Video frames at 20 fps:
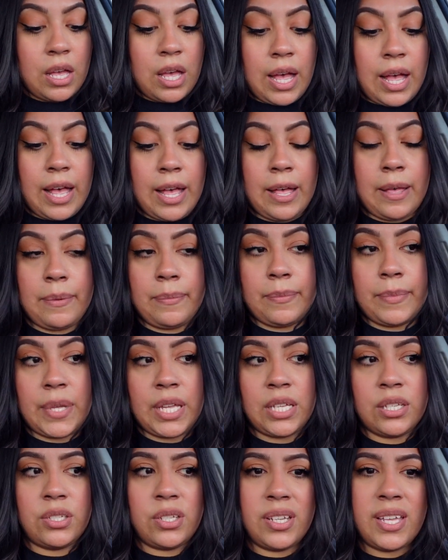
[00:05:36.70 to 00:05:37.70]

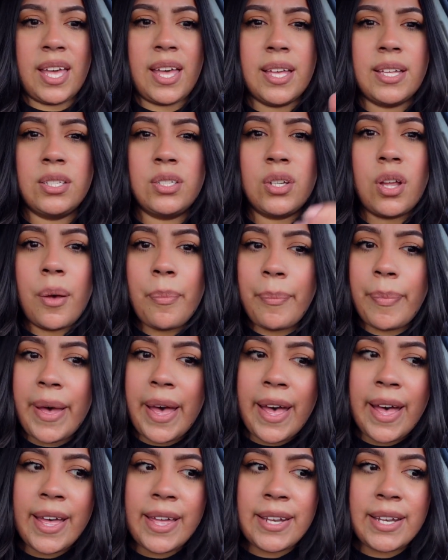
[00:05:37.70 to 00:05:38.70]
So yeah, it's not
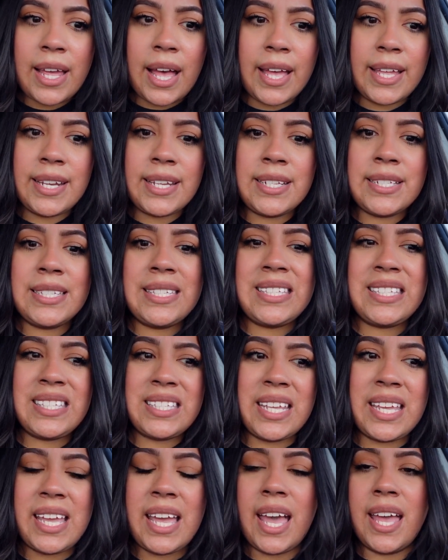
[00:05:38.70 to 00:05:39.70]
bad. I didn't
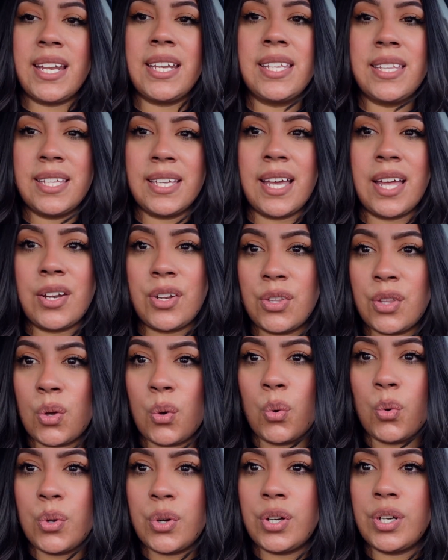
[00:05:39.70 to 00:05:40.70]
see anything out of the
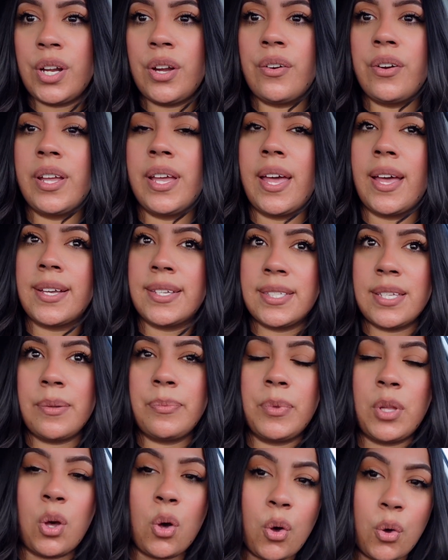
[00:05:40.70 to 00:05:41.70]
ordinary
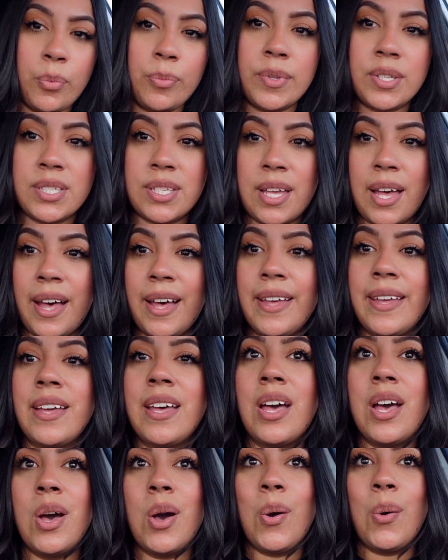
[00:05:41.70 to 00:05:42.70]
except the homeless guy
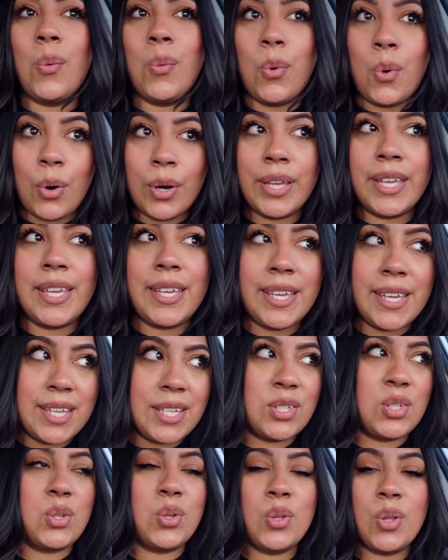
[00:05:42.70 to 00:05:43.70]
walking
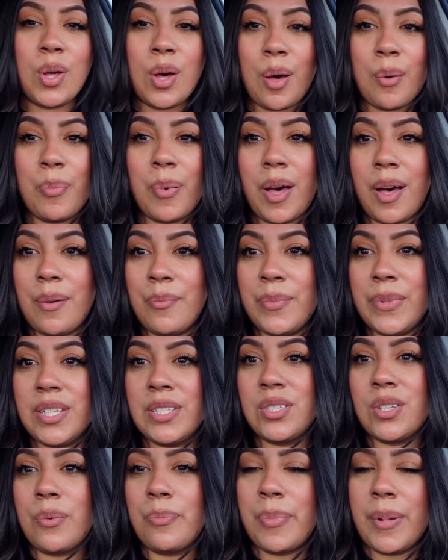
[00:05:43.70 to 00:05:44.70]
into the
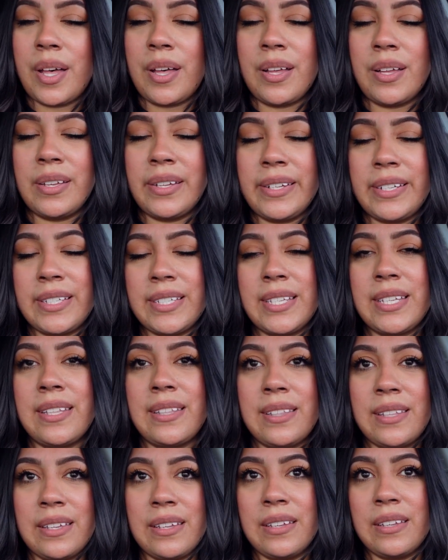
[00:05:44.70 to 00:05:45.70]
apartments, but
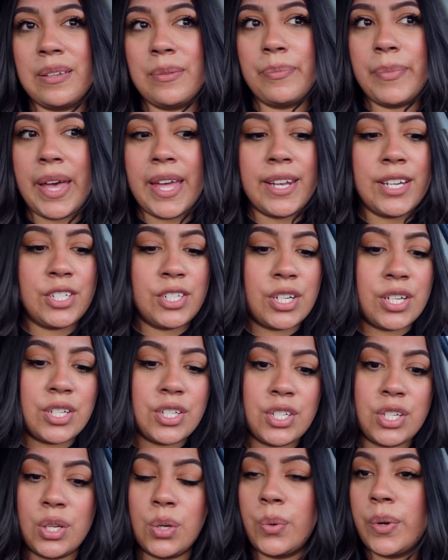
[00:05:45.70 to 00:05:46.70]
the manager,
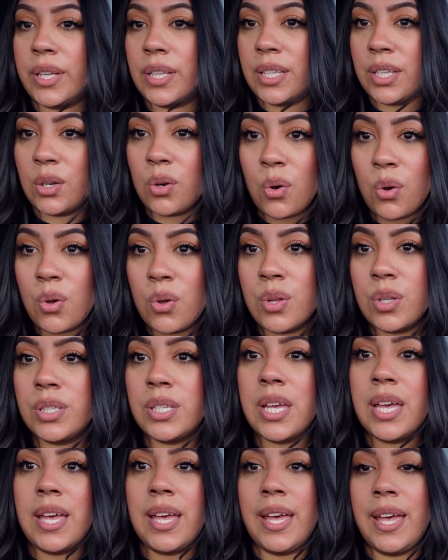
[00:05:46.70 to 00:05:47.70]
she quickly called
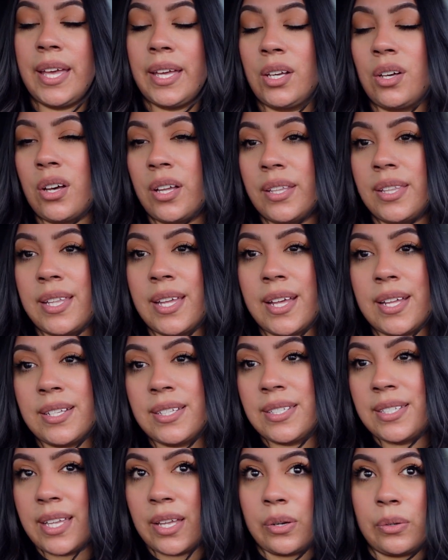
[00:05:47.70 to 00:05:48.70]
and got that
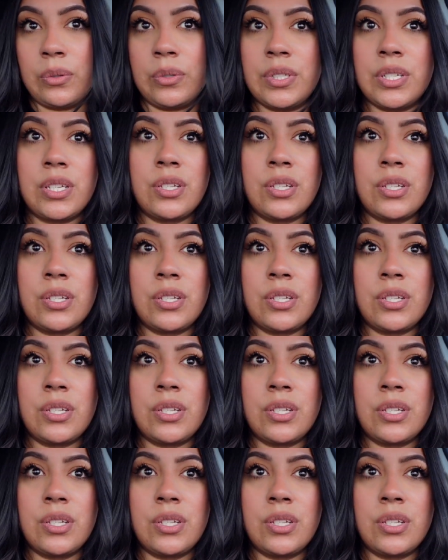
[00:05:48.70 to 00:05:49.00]
settled.